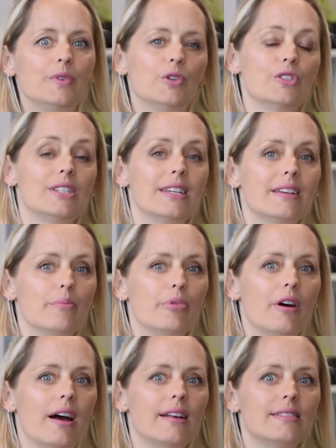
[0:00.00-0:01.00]
your ticket
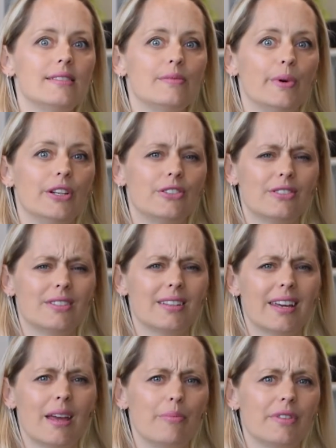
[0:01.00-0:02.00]
price, which to
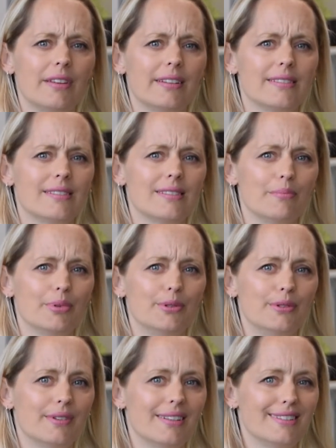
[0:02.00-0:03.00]
keep things
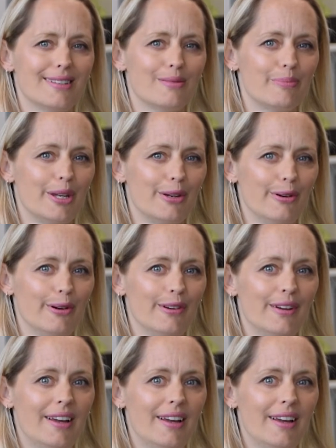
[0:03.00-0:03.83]
simple can just be your